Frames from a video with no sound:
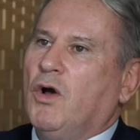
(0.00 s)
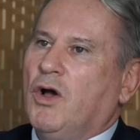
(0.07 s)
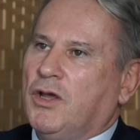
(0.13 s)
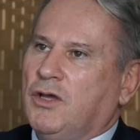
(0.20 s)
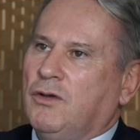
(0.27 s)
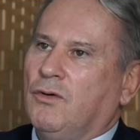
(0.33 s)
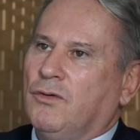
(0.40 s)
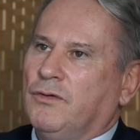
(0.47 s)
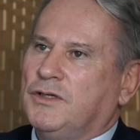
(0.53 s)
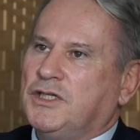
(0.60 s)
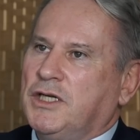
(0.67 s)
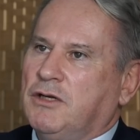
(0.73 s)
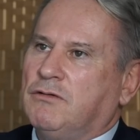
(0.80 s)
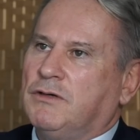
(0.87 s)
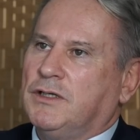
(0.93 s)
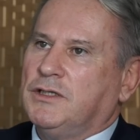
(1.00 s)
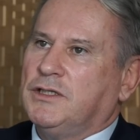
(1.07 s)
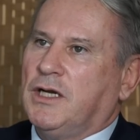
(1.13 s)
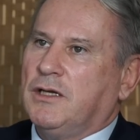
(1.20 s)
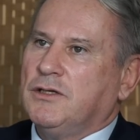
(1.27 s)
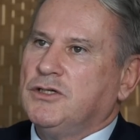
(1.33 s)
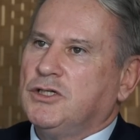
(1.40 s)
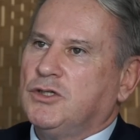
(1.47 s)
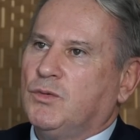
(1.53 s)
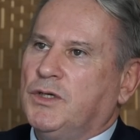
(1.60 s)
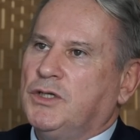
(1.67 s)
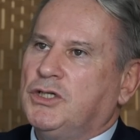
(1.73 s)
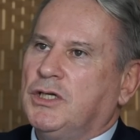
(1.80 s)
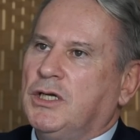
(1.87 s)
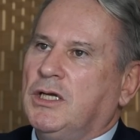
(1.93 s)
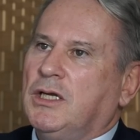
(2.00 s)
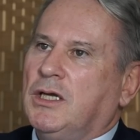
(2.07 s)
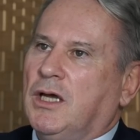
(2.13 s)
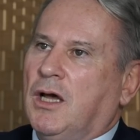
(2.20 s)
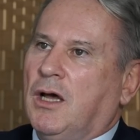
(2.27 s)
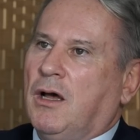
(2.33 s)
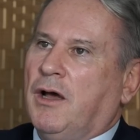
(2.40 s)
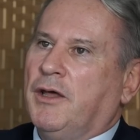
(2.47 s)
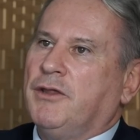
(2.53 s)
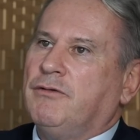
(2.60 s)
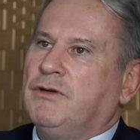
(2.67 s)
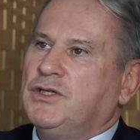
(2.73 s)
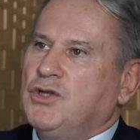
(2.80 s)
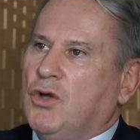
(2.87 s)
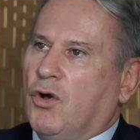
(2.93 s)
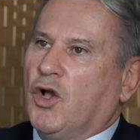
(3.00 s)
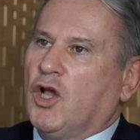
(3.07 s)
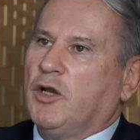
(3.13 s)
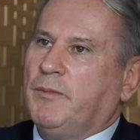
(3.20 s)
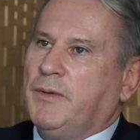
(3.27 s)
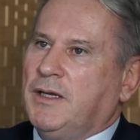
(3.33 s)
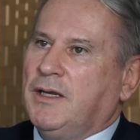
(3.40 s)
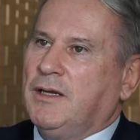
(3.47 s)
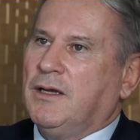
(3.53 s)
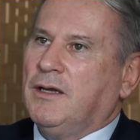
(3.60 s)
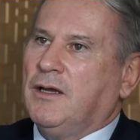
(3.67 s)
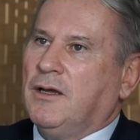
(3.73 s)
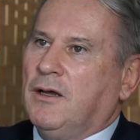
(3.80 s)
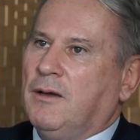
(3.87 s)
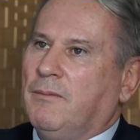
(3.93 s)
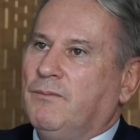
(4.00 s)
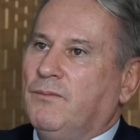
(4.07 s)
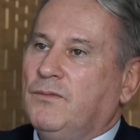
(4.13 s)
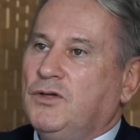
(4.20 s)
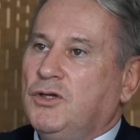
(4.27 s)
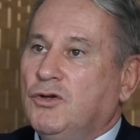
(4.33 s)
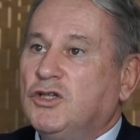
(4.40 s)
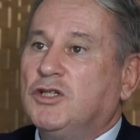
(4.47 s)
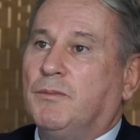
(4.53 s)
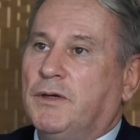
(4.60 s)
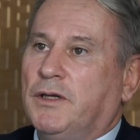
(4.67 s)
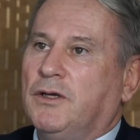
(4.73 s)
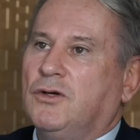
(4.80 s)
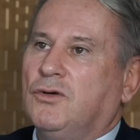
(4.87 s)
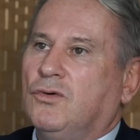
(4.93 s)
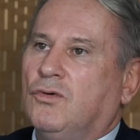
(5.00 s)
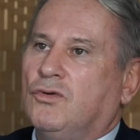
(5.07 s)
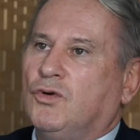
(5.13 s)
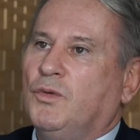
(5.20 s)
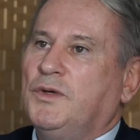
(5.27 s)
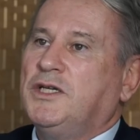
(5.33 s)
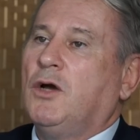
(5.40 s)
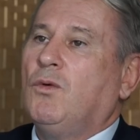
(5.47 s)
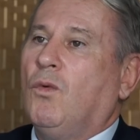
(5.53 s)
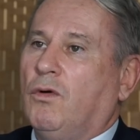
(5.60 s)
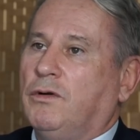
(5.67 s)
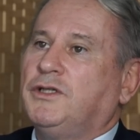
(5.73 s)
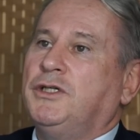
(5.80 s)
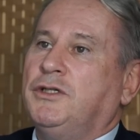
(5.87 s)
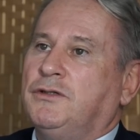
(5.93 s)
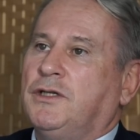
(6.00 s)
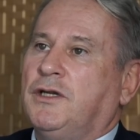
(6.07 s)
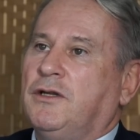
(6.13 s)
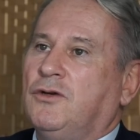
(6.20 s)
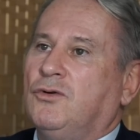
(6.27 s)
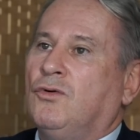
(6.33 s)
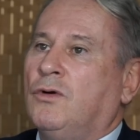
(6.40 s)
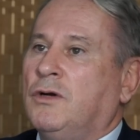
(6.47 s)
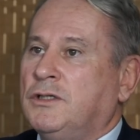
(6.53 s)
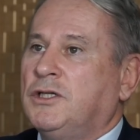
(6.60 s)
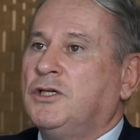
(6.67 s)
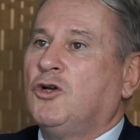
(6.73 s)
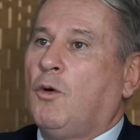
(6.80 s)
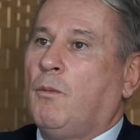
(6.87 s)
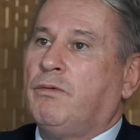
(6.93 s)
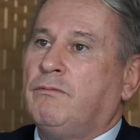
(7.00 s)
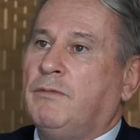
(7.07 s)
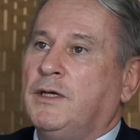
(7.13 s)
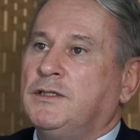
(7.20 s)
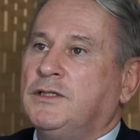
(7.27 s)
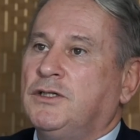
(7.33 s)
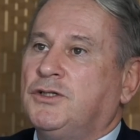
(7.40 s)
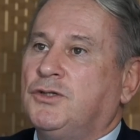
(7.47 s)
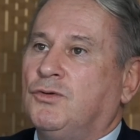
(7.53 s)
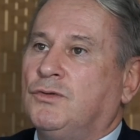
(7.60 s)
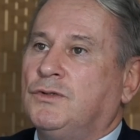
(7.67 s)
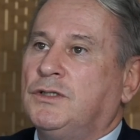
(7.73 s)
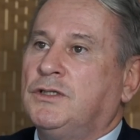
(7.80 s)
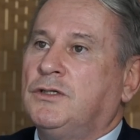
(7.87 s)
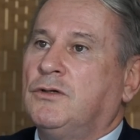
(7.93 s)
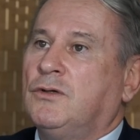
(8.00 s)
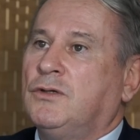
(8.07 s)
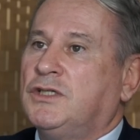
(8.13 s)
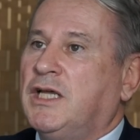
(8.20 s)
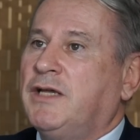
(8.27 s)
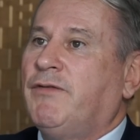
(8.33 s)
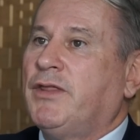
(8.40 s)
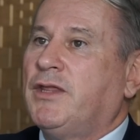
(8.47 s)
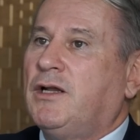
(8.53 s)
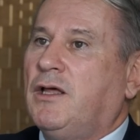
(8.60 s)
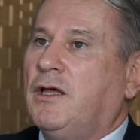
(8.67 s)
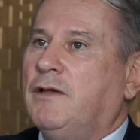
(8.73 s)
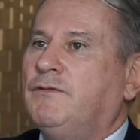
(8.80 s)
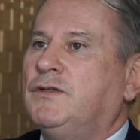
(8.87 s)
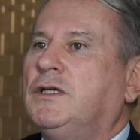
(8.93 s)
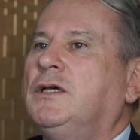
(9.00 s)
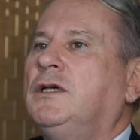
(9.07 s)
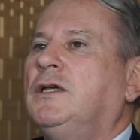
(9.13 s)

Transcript: working on secret intelligence, which either is not going to be usable in court, or we don't want to use it in court because it compromises sources that could save other lives.